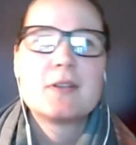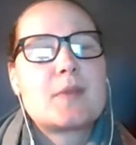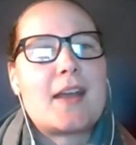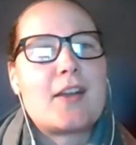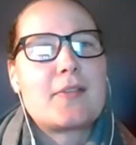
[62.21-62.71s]

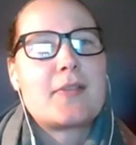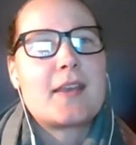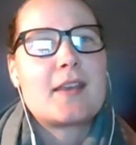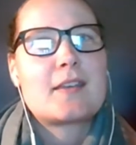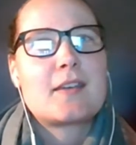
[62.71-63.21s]
And I
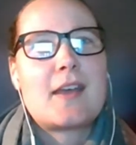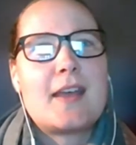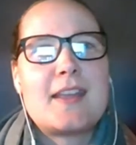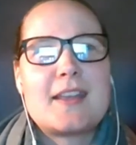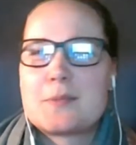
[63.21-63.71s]
think
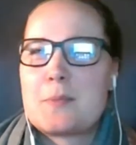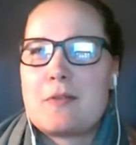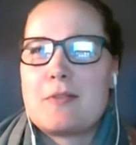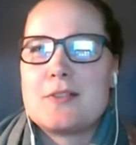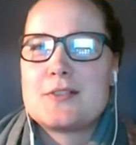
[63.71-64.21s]
any
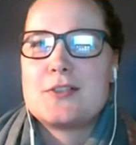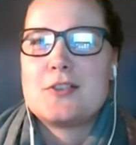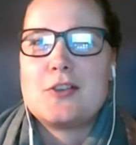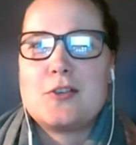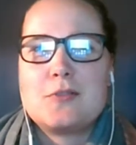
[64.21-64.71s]
experience
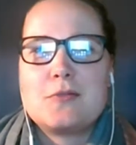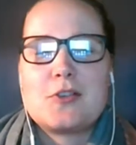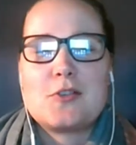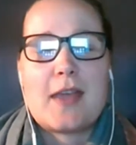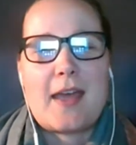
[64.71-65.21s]

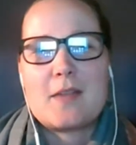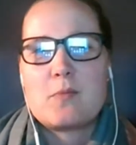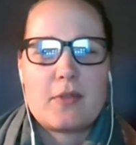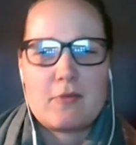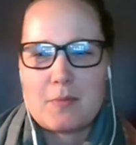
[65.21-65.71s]
you gain,
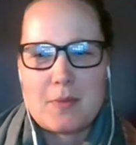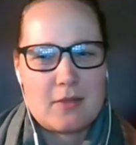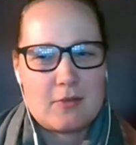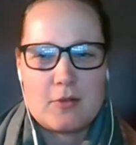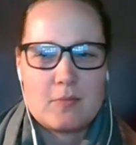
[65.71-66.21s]
whether it be
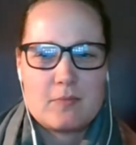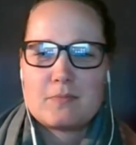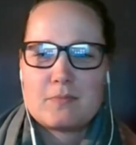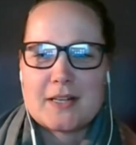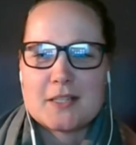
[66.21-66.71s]
through
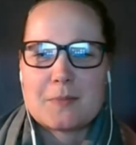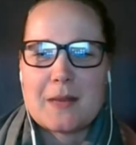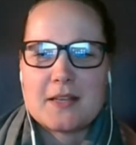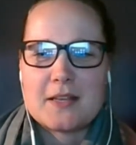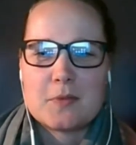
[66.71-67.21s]
practice
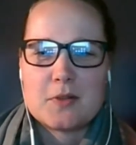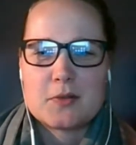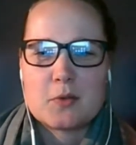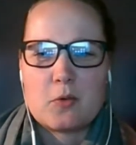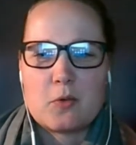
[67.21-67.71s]
placements
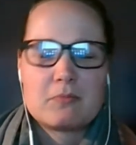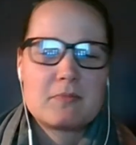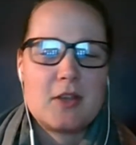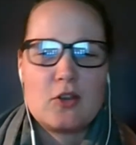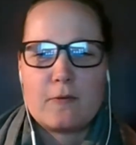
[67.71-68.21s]
or
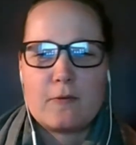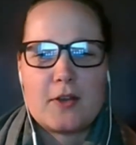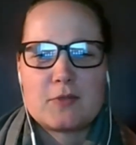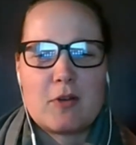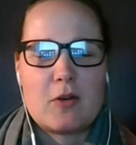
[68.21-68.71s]
in your
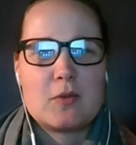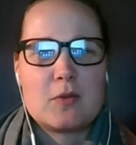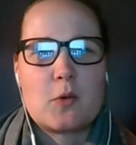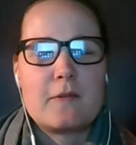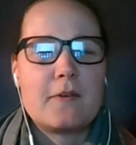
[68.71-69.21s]
first role as
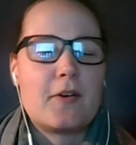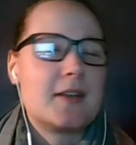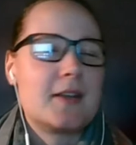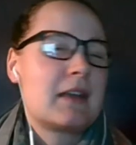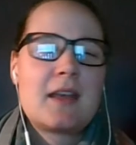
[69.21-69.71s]

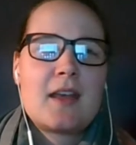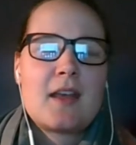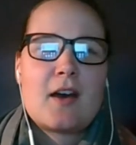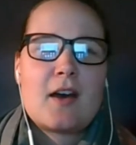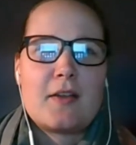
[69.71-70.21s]
qualified,
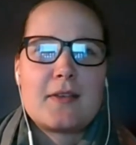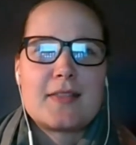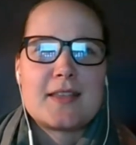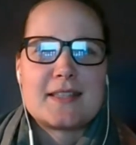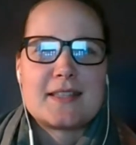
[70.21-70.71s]
I think
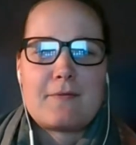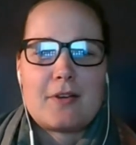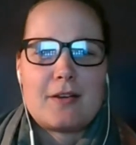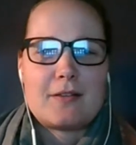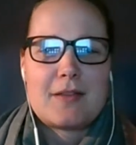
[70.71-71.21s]
there's
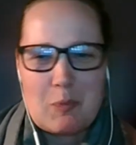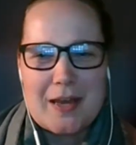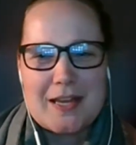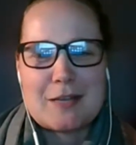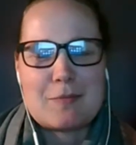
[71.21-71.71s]
never
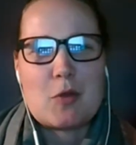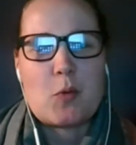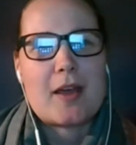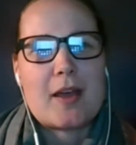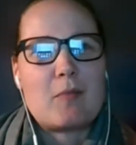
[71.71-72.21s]
any team you
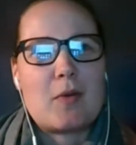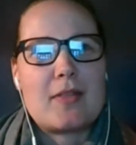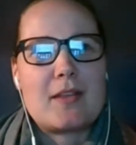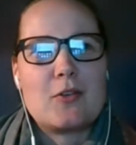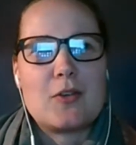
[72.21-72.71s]
work in where
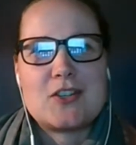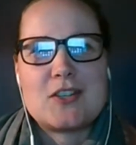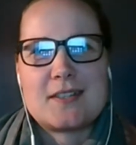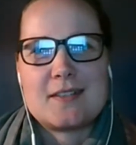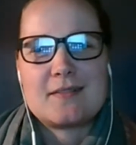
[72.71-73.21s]
the knowledge
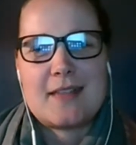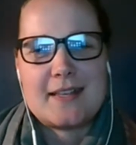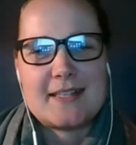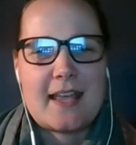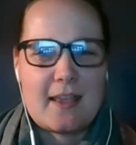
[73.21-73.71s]
isn't
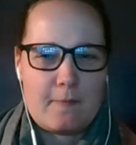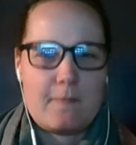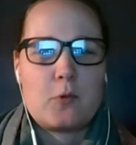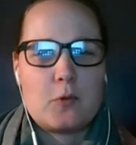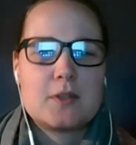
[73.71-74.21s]
then taken
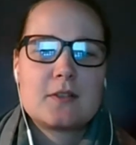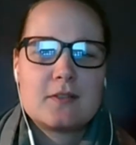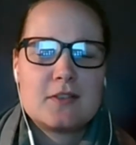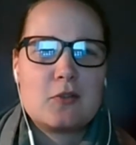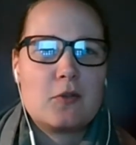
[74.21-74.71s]
forward
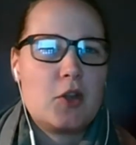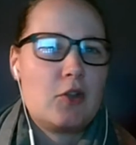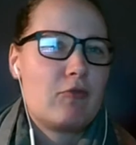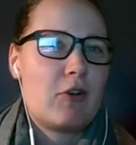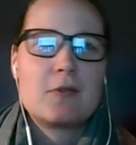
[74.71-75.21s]
to your new
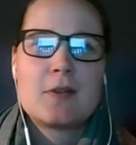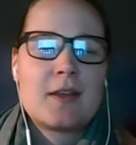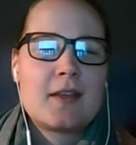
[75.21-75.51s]
role.